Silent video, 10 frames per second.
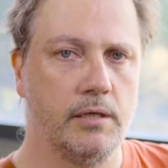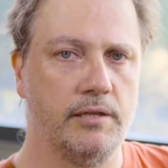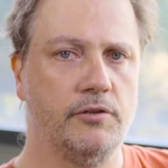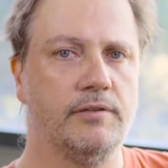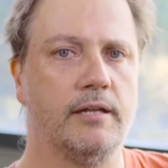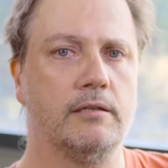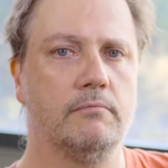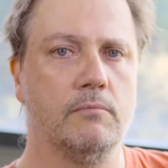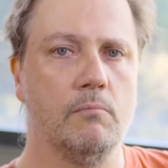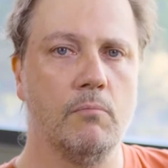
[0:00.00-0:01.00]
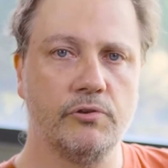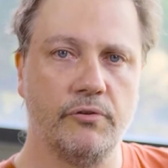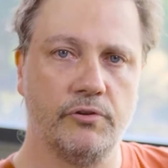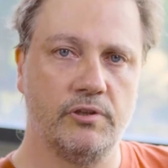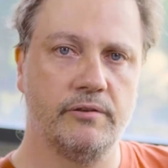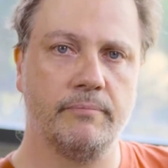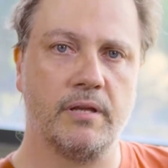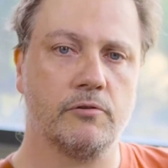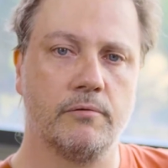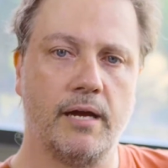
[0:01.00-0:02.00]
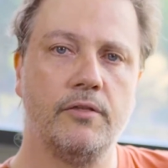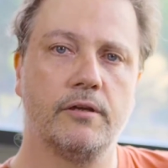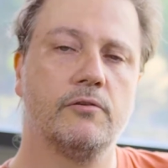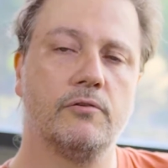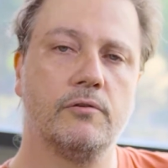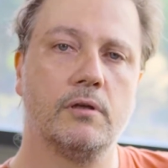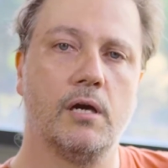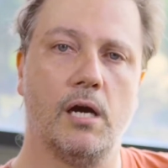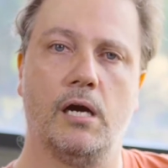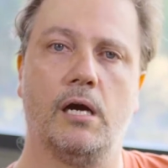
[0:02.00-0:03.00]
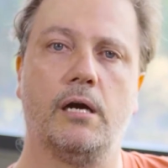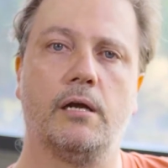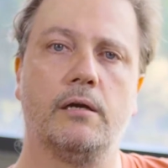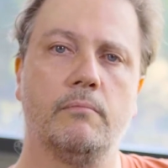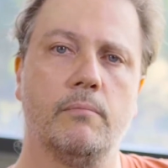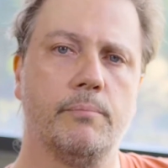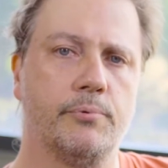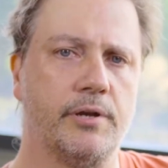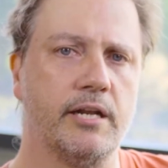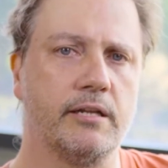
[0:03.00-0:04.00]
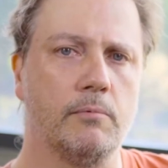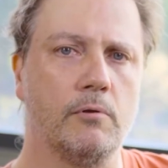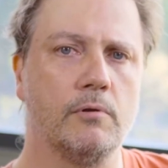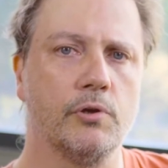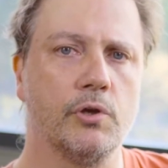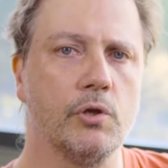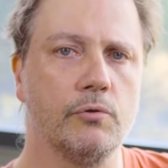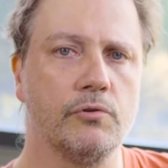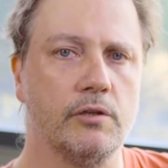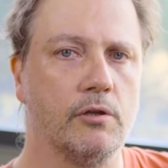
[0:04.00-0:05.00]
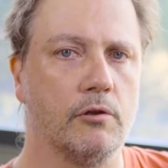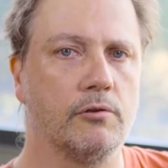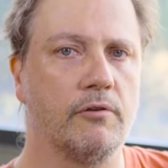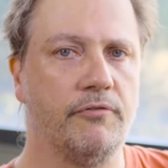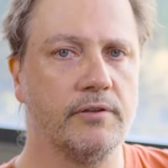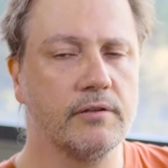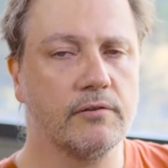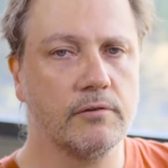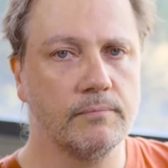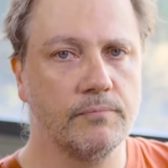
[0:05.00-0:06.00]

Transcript: It turns out most of the systems that surround us are predictable using the laws of physics.